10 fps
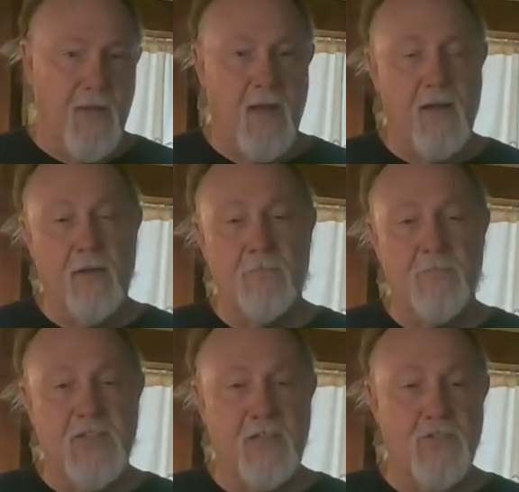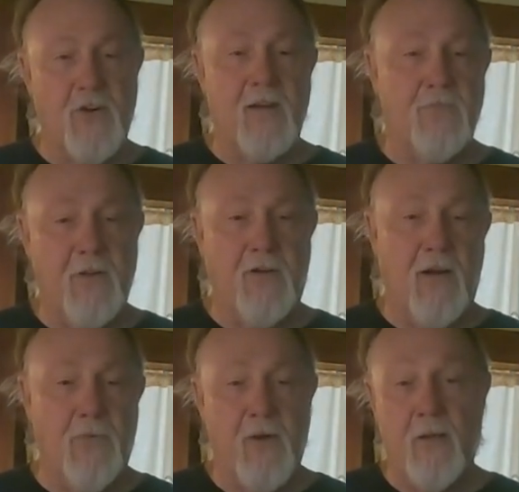I'm still trying to
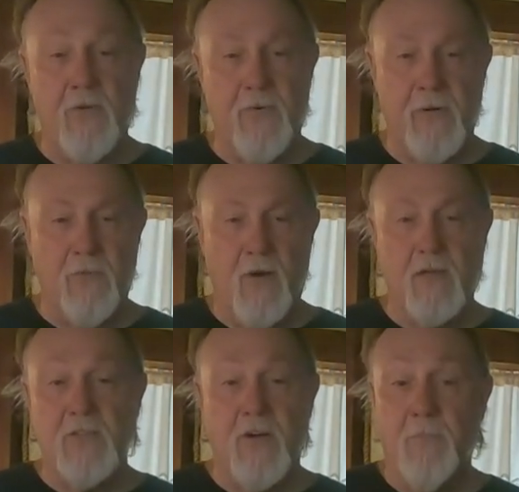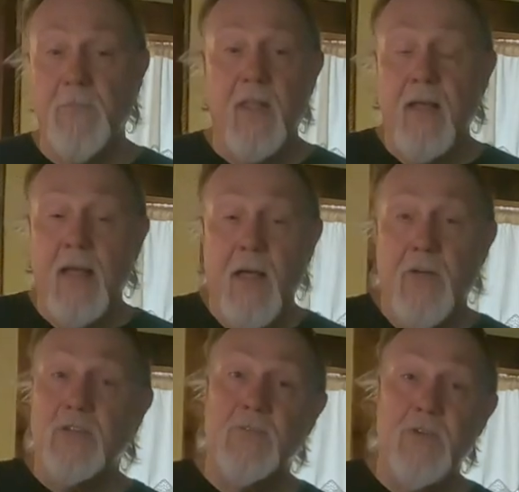figure out what I'm doing wrong. So
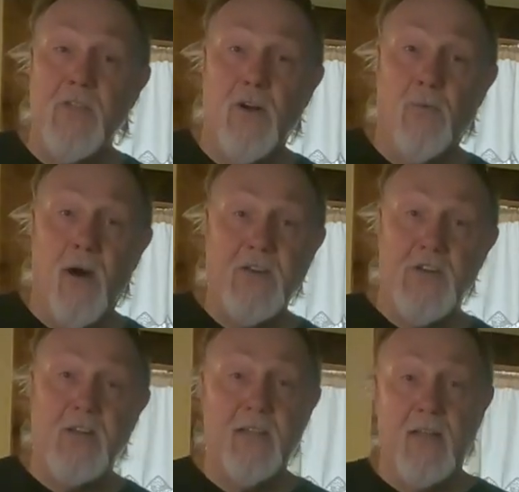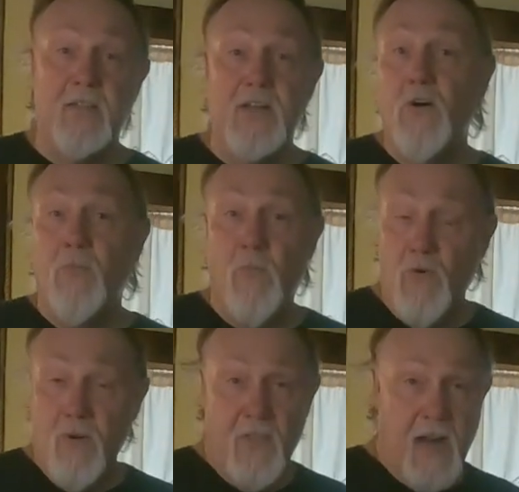those of you that are watching that know
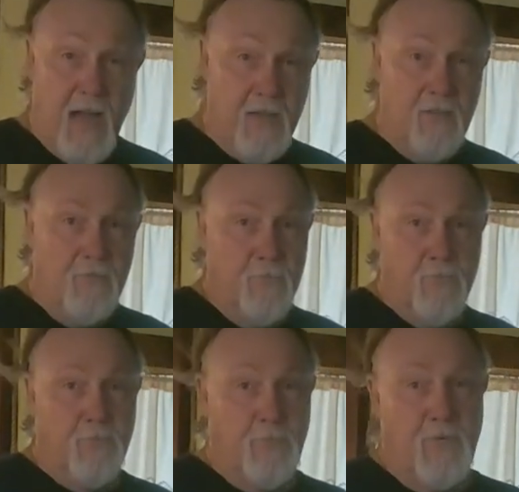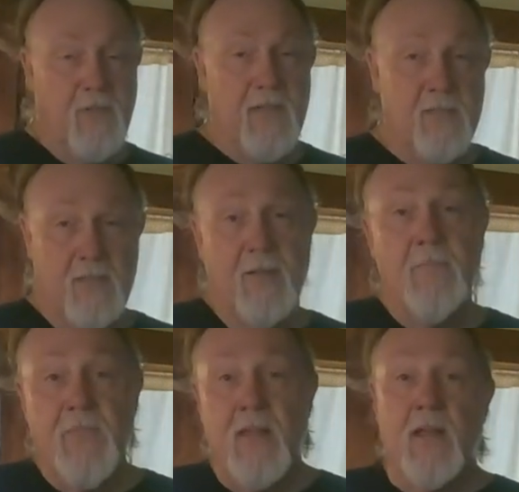more than I do, please
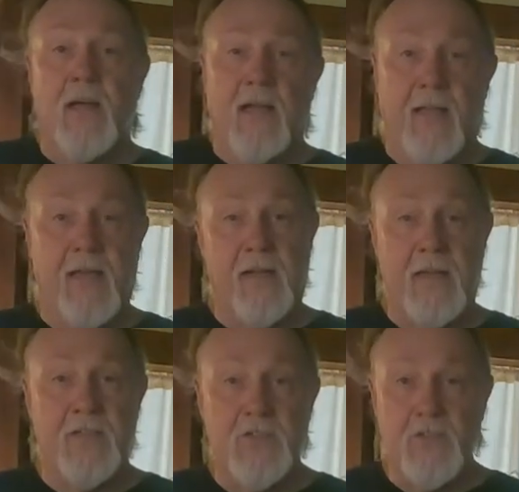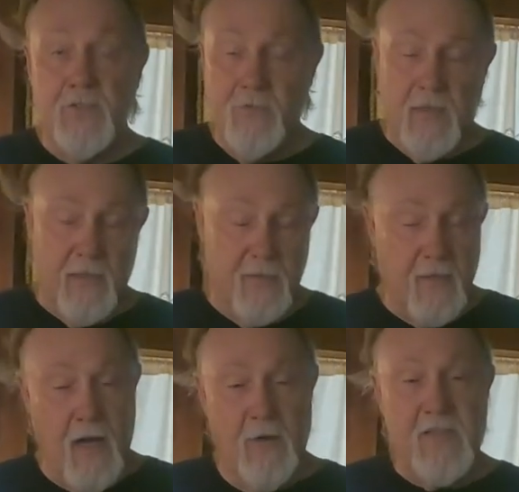get into
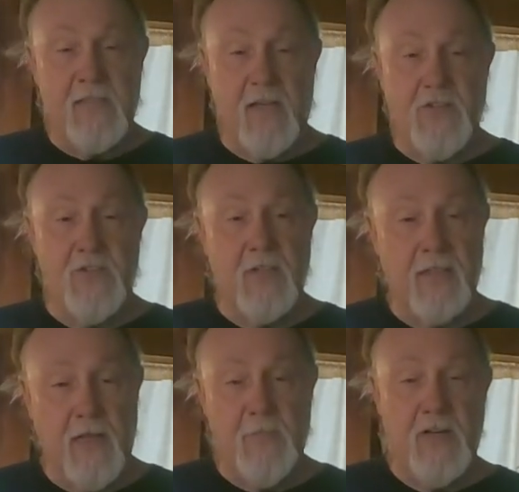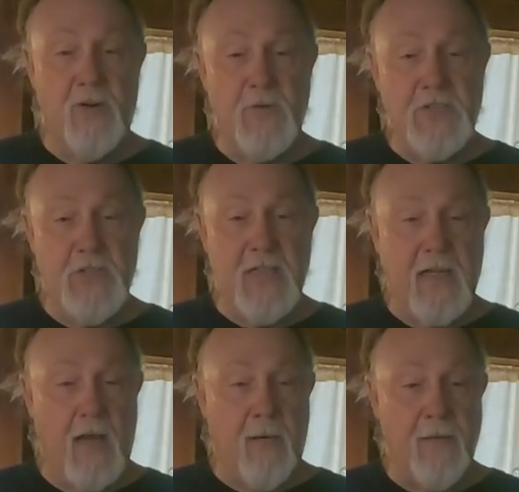the comment section and let me know what you
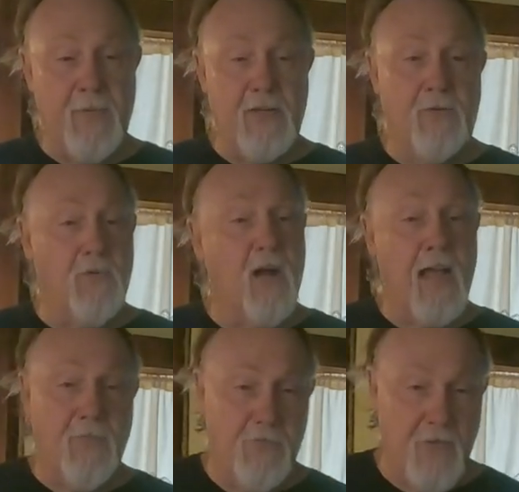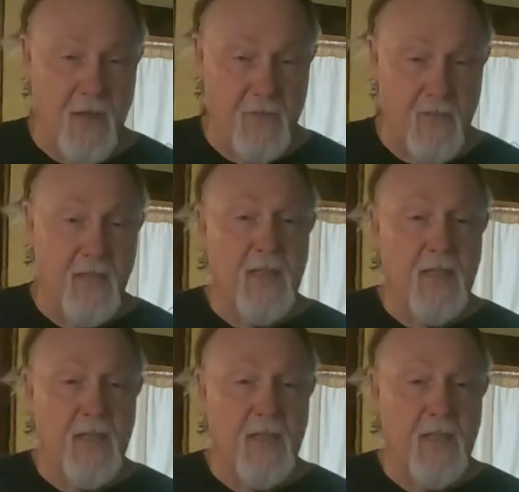think I might be doing wrong if it fails.